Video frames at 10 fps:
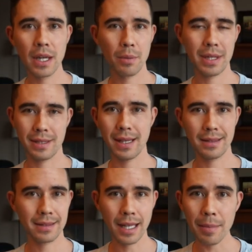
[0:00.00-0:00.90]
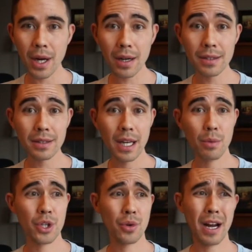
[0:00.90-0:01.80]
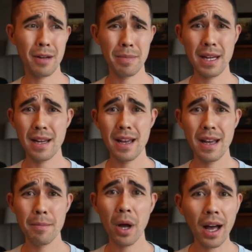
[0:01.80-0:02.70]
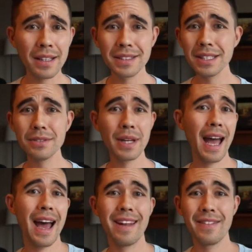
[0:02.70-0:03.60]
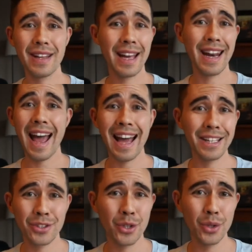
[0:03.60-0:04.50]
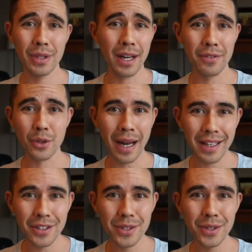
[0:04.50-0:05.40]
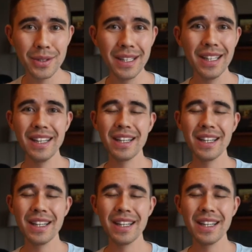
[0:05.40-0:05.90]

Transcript: We attend seminars. We try to be positive. We had a, an attitude of gratitude.